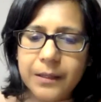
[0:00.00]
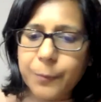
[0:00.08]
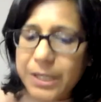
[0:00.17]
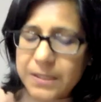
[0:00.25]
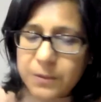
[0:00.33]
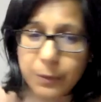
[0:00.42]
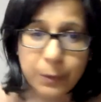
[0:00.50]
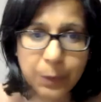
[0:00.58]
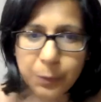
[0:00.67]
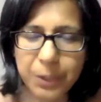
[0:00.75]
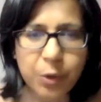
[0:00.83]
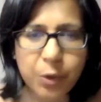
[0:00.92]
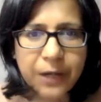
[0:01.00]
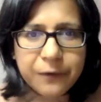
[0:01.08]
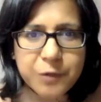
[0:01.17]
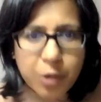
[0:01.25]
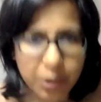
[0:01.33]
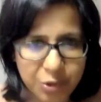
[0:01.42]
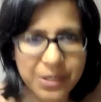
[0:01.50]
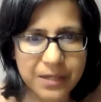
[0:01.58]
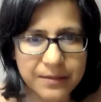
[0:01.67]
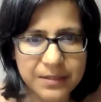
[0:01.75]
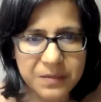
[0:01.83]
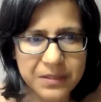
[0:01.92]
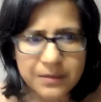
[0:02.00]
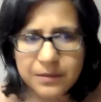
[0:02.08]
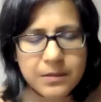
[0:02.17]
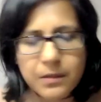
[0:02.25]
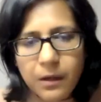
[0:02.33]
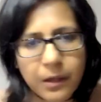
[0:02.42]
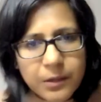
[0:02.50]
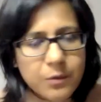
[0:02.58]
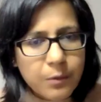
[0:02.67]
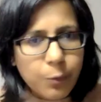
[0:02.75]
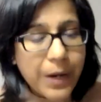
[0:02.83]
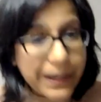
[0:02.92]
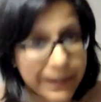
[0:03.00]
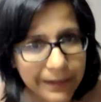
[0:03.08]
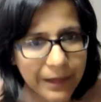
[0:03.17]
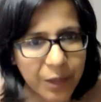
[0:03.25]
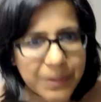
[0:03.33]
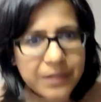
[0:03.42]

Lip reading: Because when we go talk to customers, it's not why cloud,